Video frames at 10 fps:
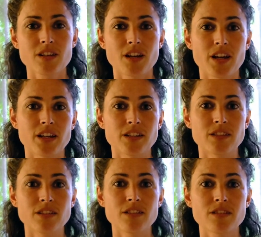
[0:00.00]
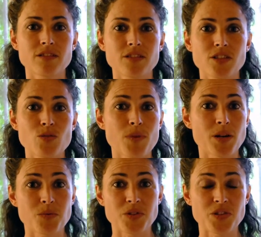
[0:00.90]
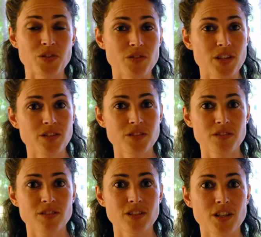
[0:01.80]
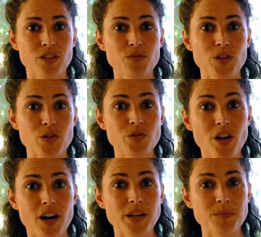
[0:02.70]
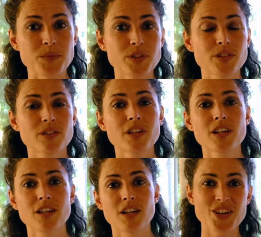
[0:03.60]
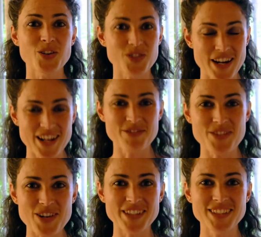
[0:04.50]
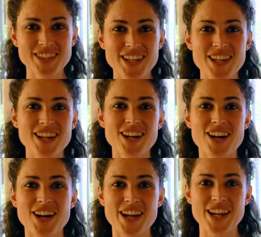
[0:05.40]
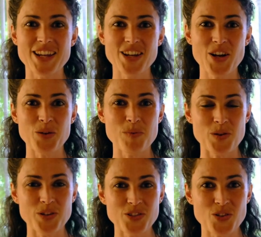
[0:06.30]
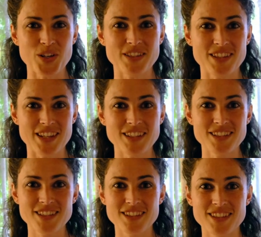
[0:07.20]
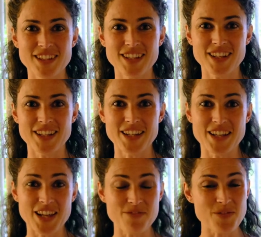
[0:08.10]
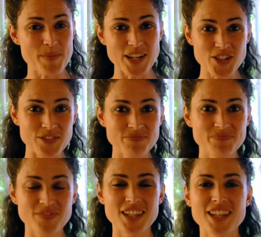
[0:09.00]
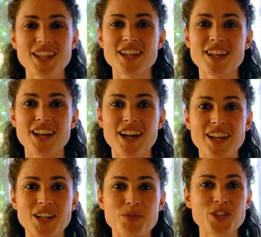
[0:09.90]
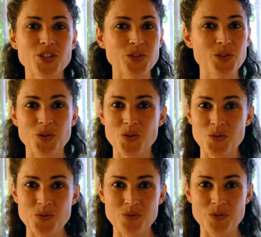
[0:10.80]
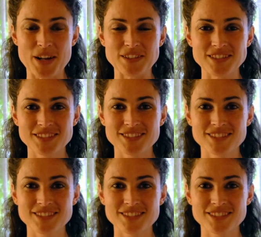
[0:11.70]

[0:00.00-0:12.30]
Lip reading: And you might want to do this a few times. Alright everyone, I hope you enjoyed this information, and I wish you all well.